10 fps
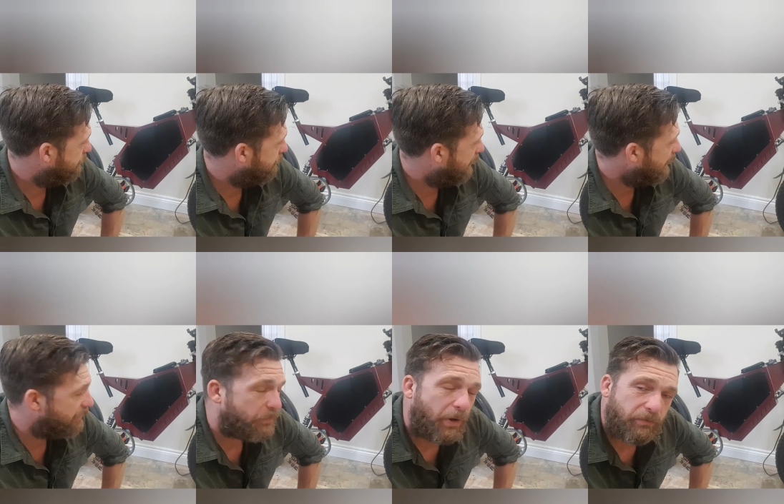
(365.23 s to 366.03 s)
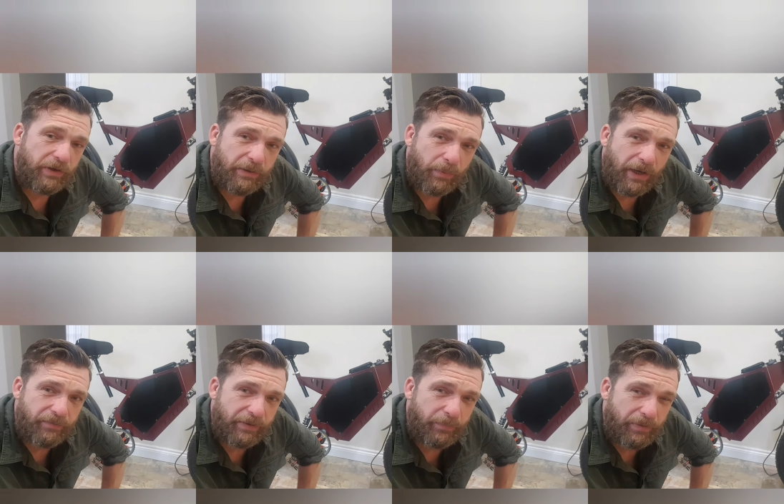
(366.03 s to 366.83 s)
they actually work really well.
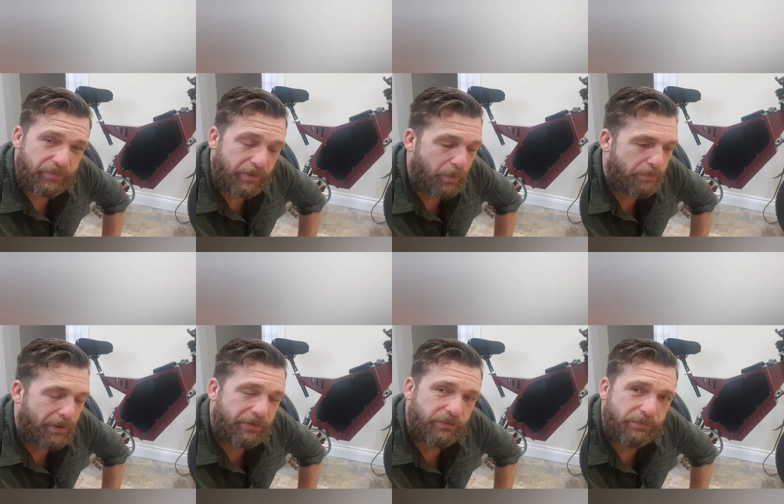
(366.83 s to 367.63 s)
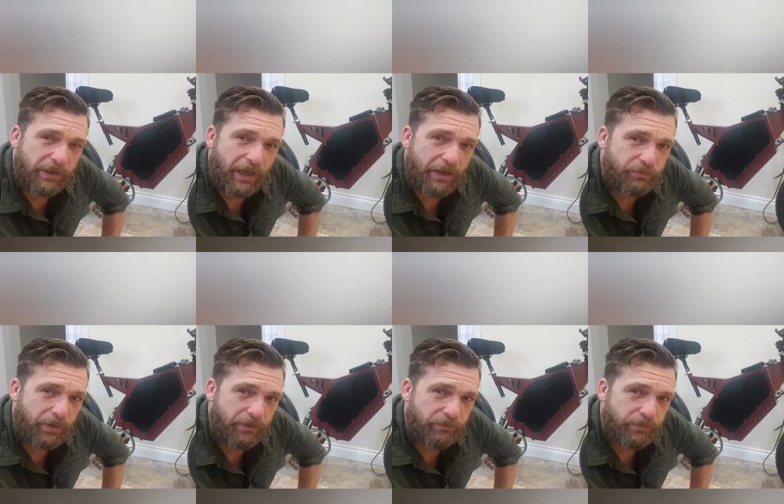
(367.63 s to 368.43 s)
They work better than the last
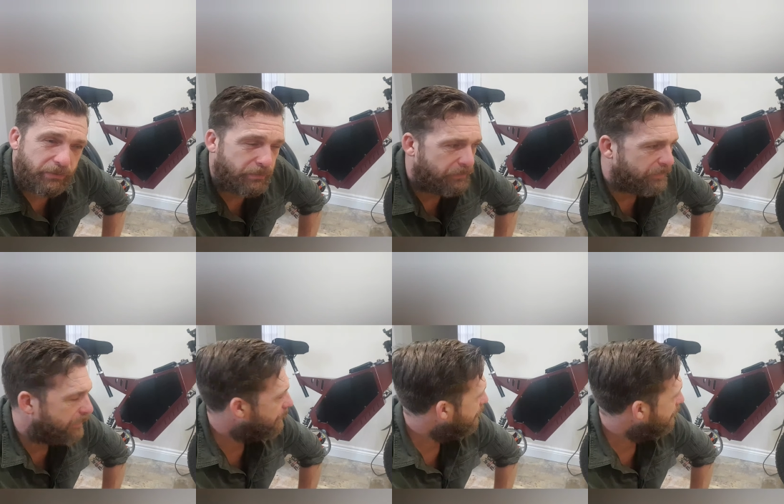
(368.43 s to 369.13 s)
ones, which are the